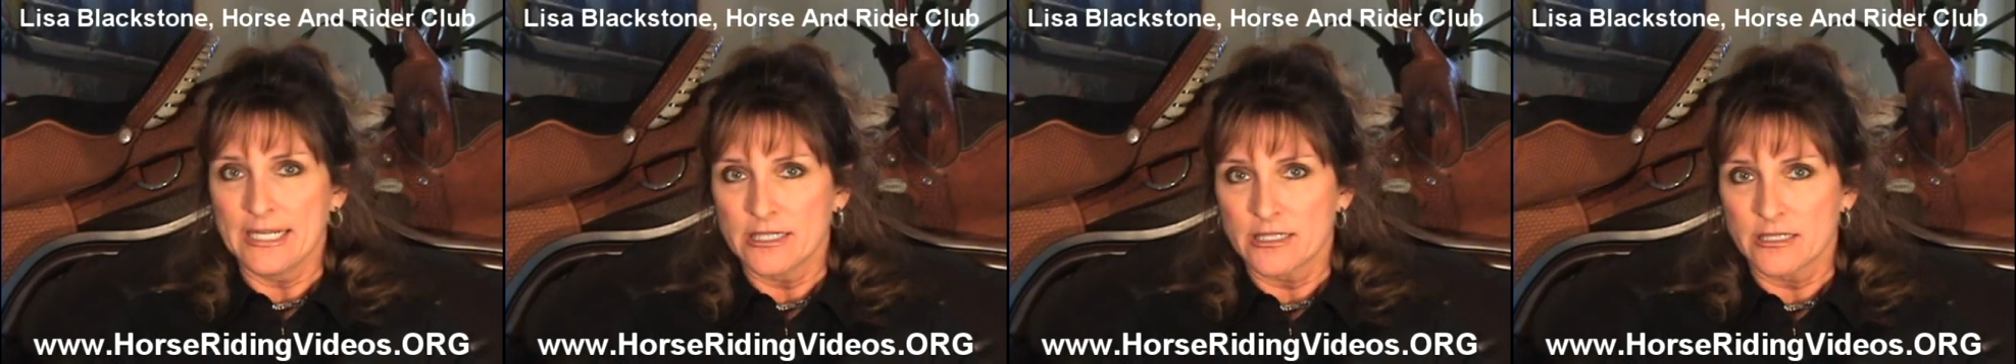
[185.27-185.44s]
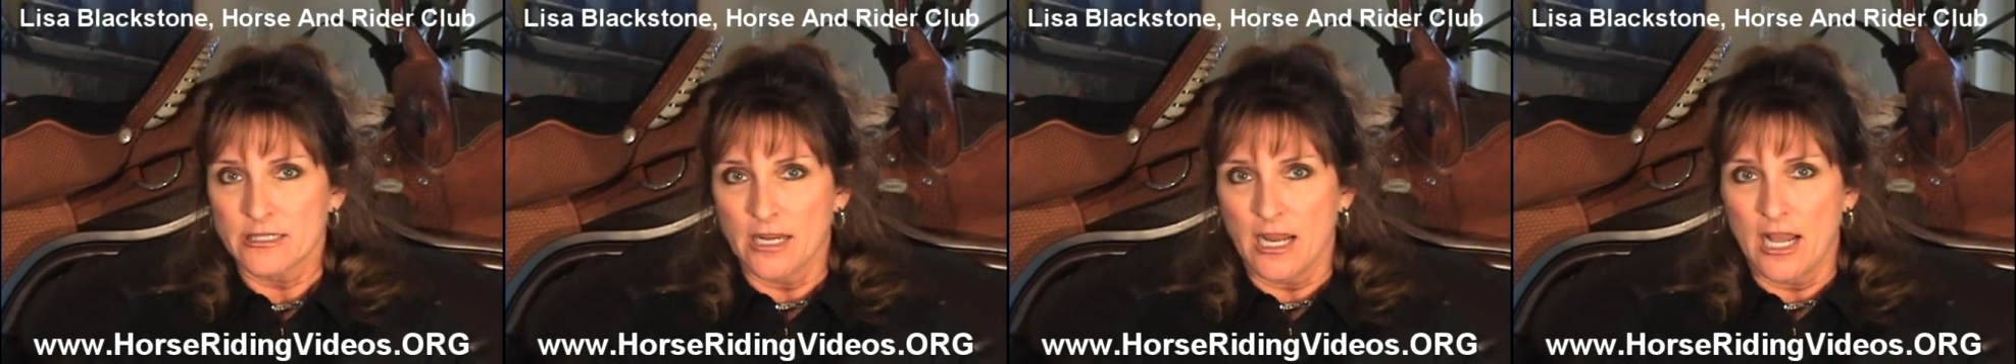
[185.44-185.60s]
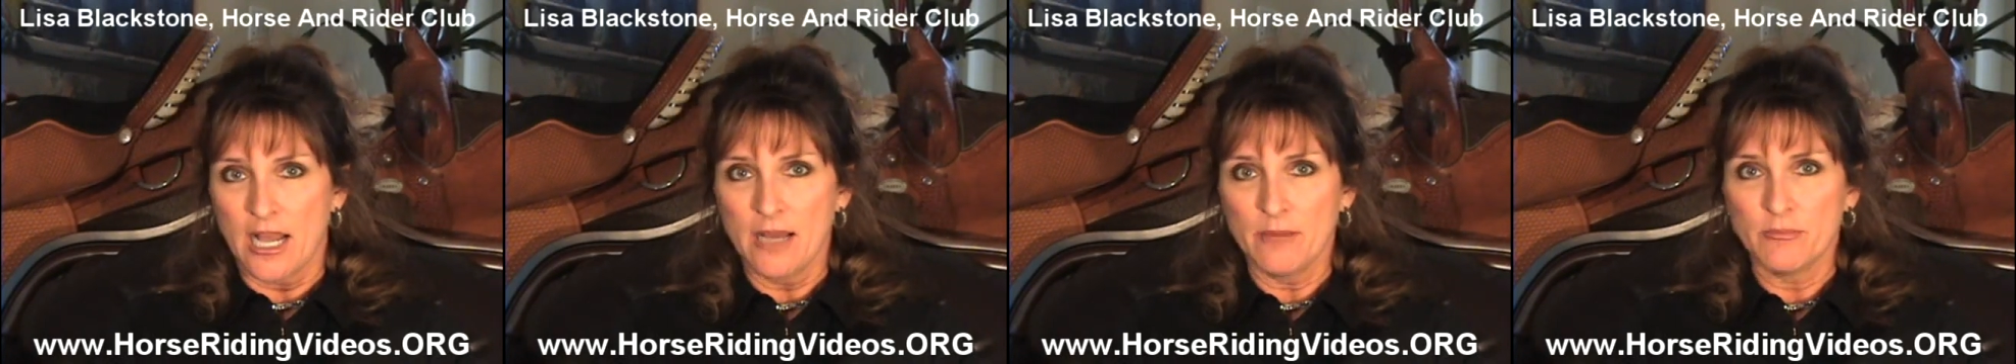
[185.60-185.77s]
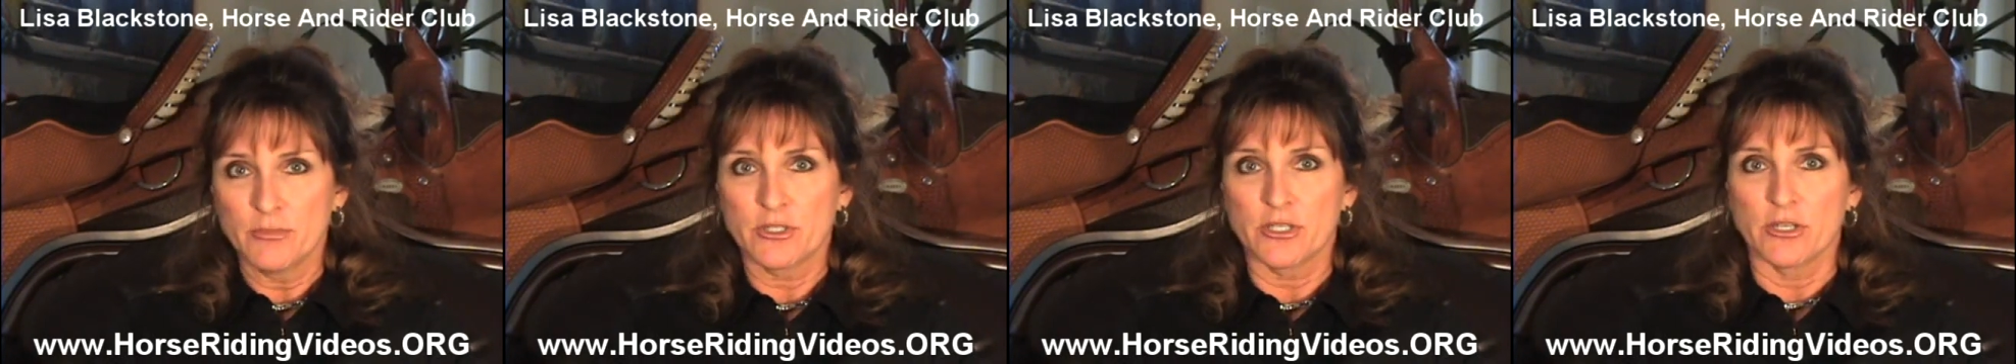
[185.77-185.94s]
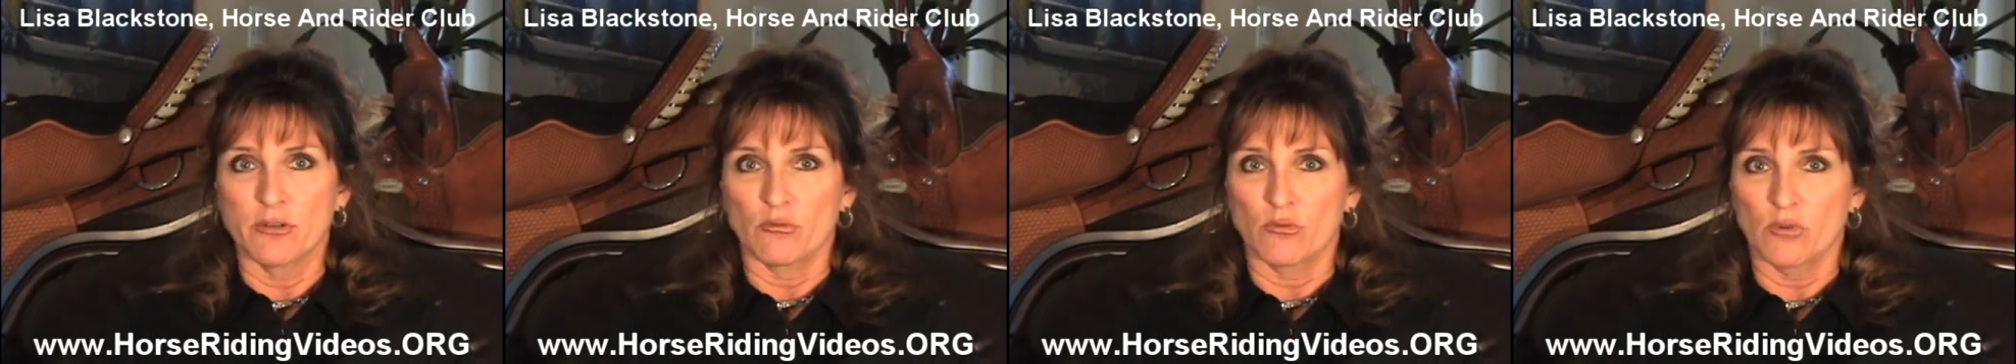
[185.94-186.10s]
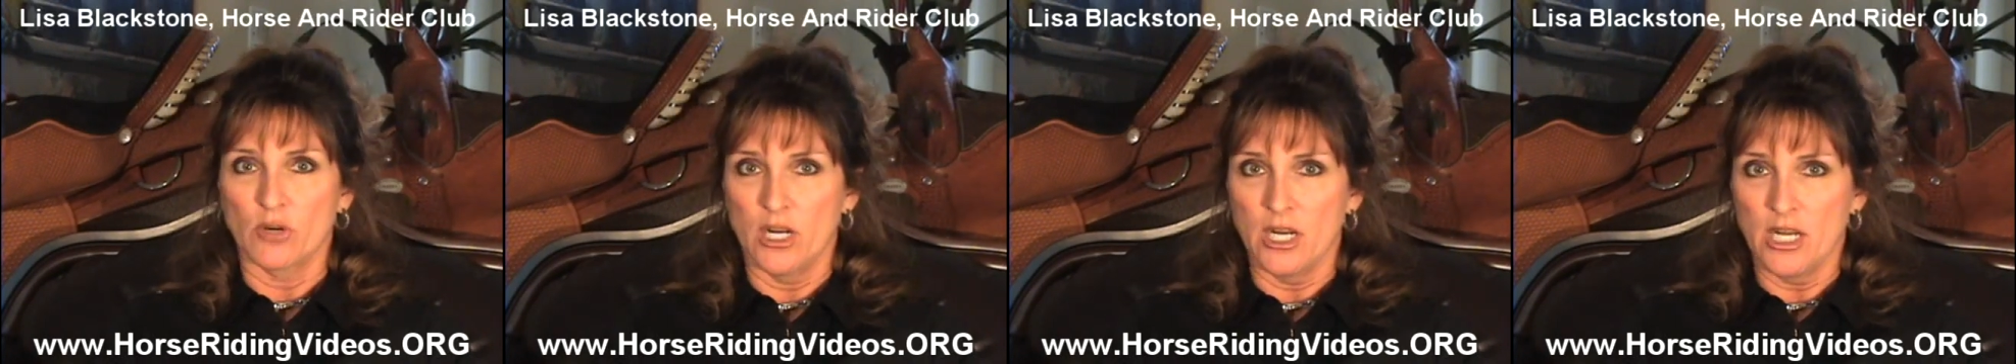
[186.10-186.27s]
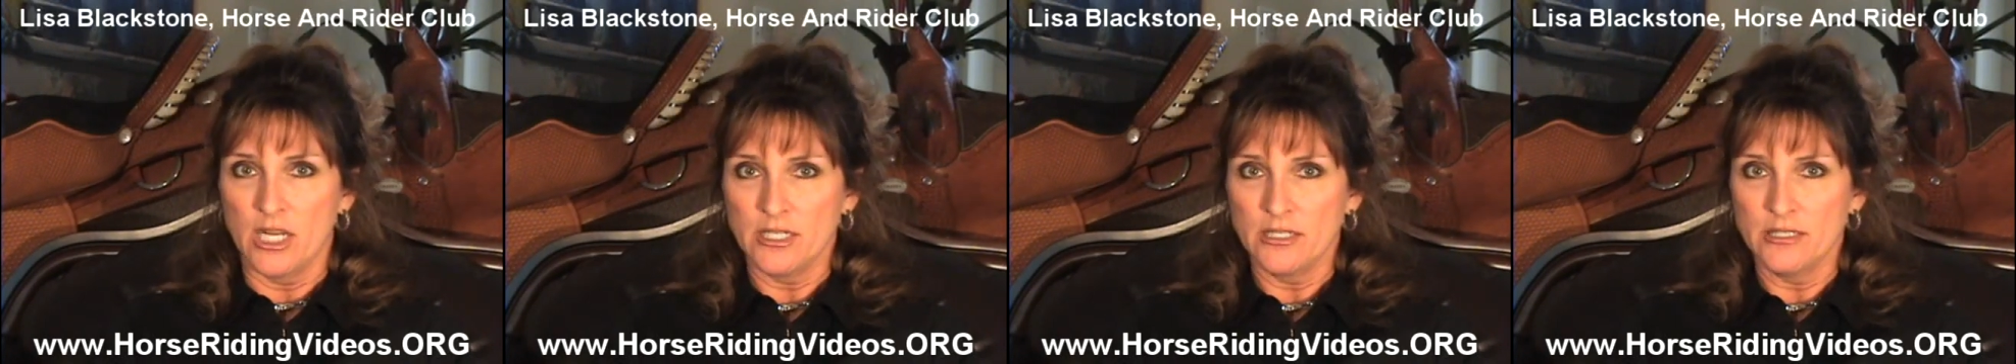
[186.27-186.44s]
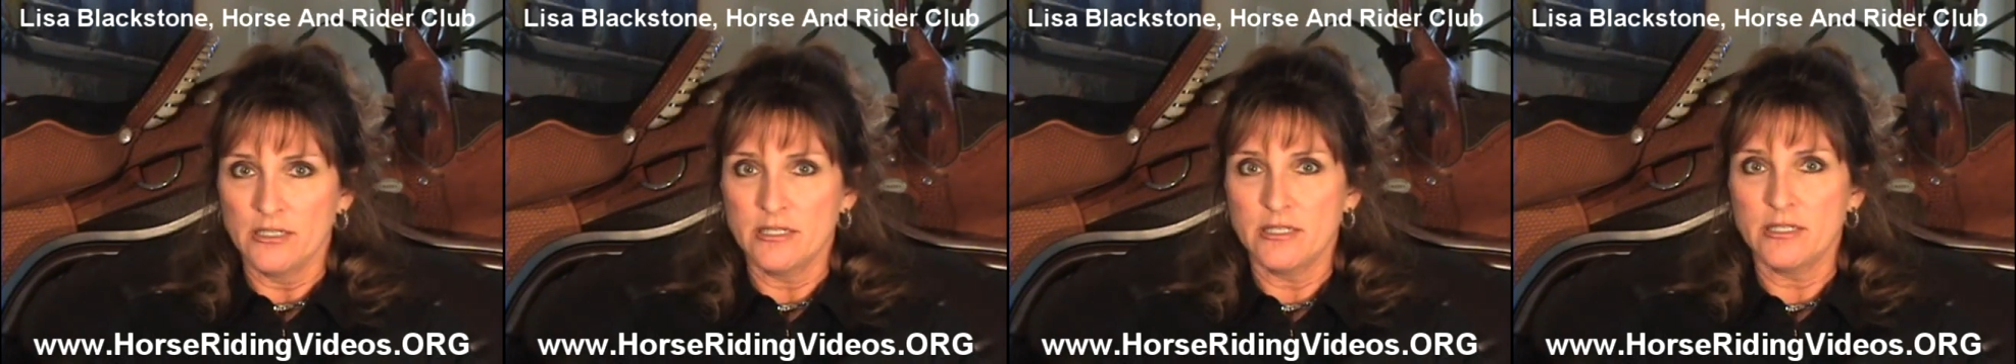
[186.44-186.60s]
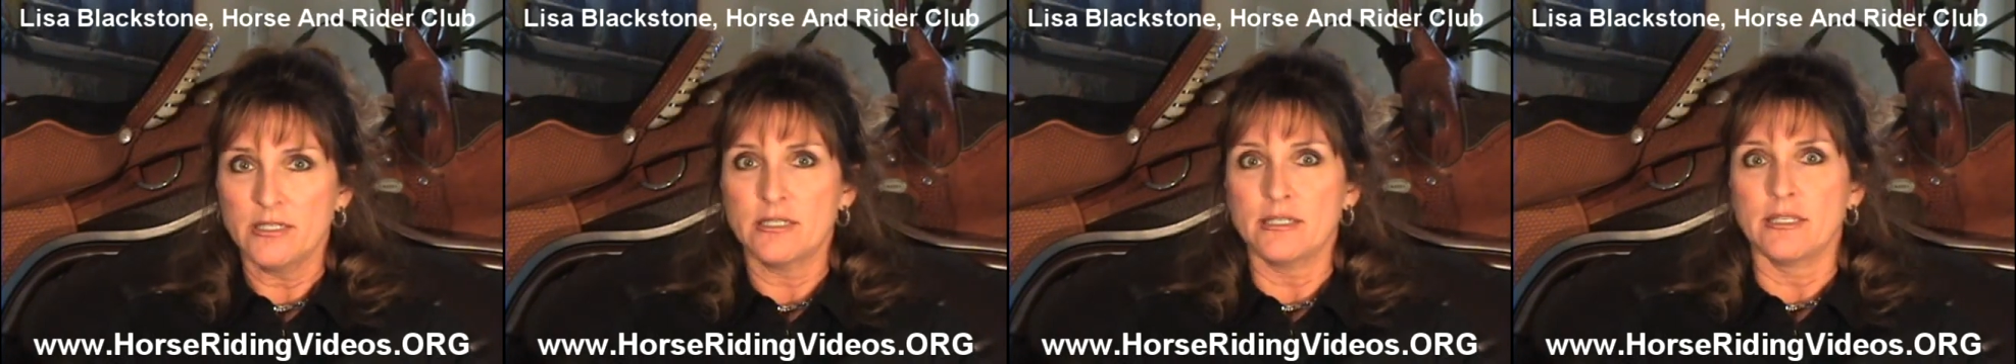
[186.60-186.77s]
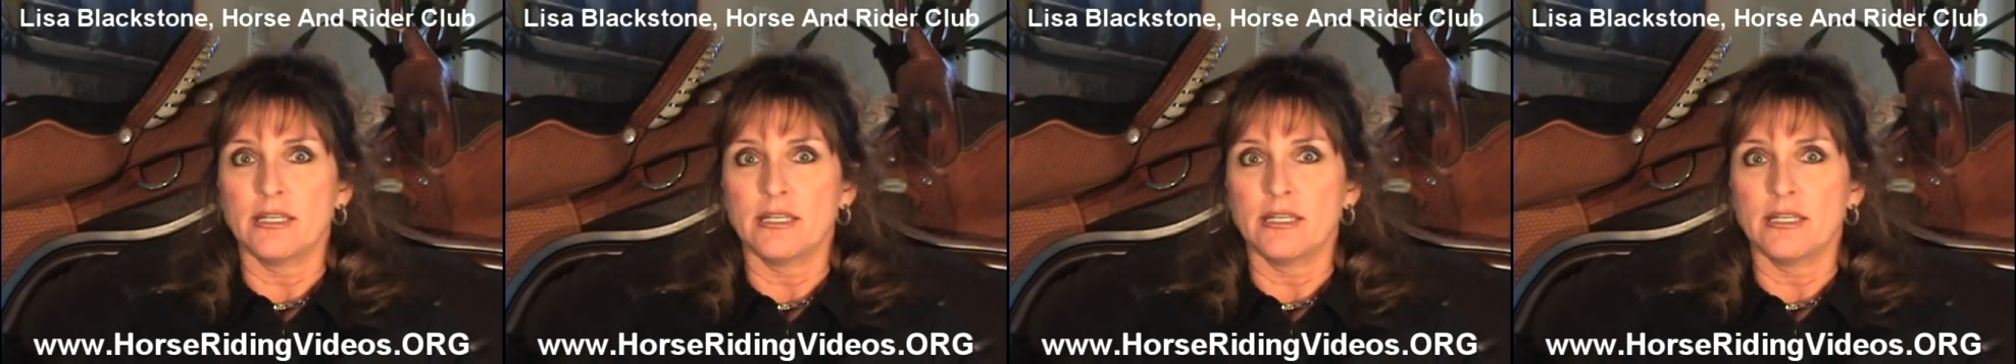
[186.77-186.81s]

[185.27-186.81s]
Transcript: stops and runs